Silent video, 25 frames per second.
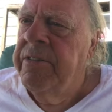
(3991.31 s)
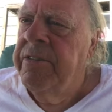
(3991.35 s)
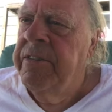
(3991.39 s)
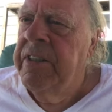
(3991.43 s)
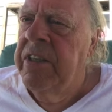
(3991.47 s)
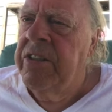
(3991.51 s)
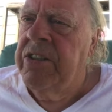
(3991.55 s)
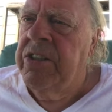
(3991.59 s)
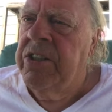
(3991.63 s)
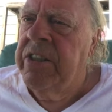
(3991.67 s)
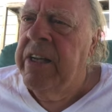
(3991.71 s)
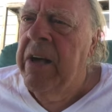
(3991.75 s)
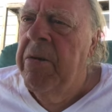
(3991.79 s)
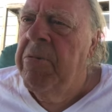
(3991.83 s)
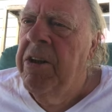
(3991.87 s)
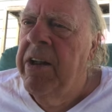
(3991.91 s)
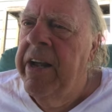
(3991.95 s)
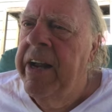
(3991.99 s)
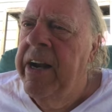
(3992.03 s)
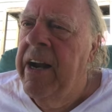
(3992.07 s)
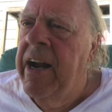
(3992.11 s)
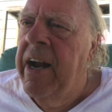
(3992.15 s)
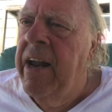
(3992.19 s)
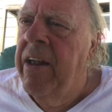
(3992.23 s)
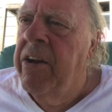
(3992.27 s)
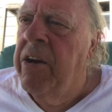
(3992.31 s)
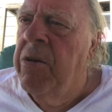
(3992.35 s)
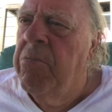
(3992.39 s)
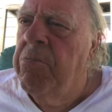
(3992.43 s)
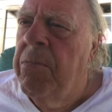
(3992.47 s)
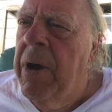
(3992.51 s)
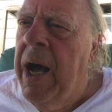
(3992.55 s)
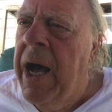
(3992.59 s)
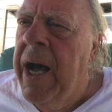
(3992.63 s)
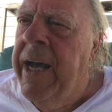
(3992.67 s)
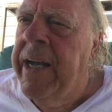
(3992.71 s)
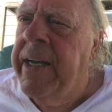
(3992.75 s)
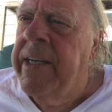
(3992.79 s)
They're stimulated out of their
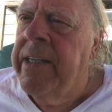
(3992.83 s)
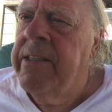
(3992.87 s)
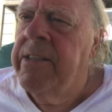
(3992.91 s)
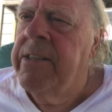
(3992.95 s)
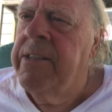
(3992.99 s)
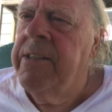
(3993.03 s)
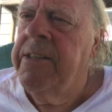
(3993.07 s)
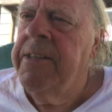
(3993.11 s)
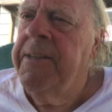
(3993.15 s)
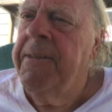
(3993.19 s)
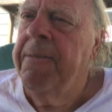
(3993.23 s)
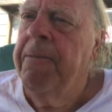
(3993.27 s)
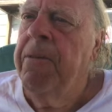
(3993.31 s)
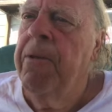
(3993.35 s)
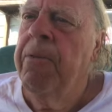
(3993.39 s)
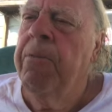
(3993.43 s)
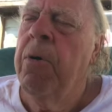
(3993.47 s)
minds.